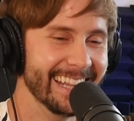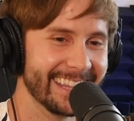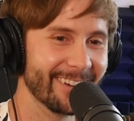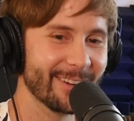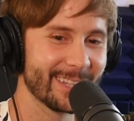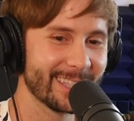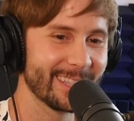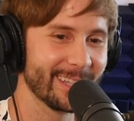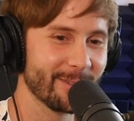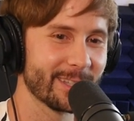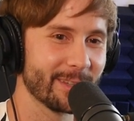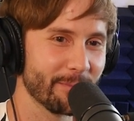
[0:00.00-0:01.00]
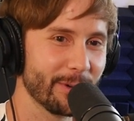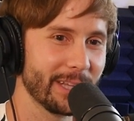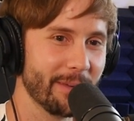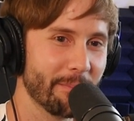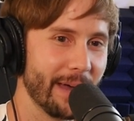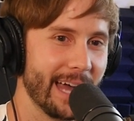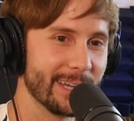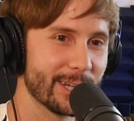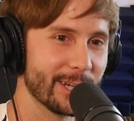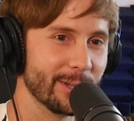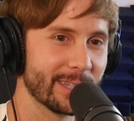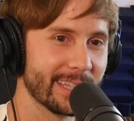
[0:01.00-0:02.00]
There was there was some really bad
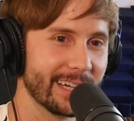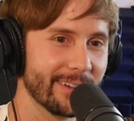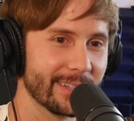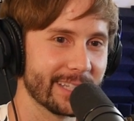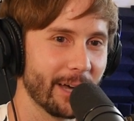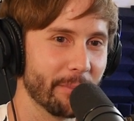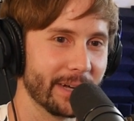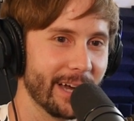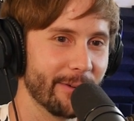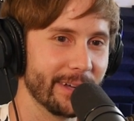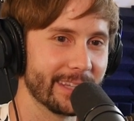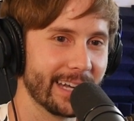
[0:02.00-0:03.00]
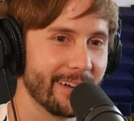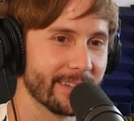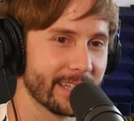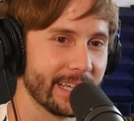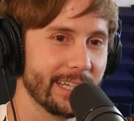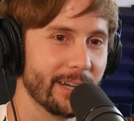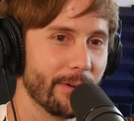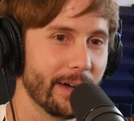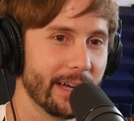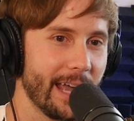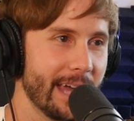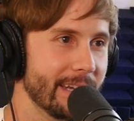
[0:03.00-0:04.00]
shoots that I was helping out with, and I was like, you know
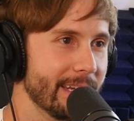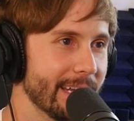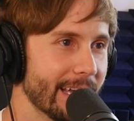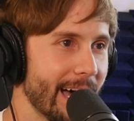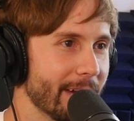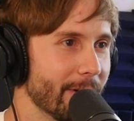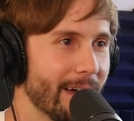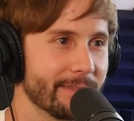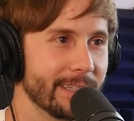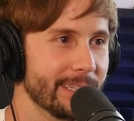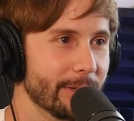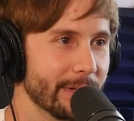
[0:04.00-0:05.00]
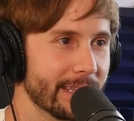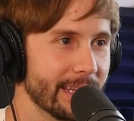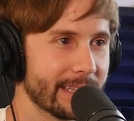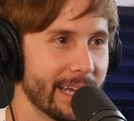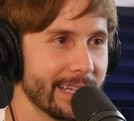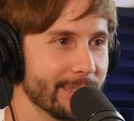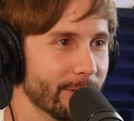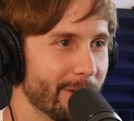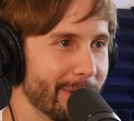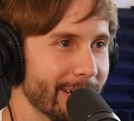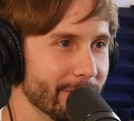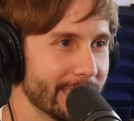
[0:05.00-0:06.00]
what, editing, I don't have to deal with this. I can do it
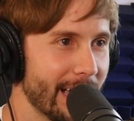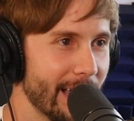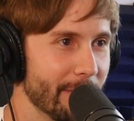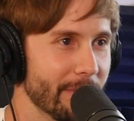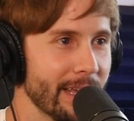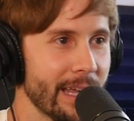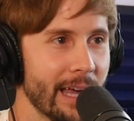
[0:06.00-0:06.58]
on my own time.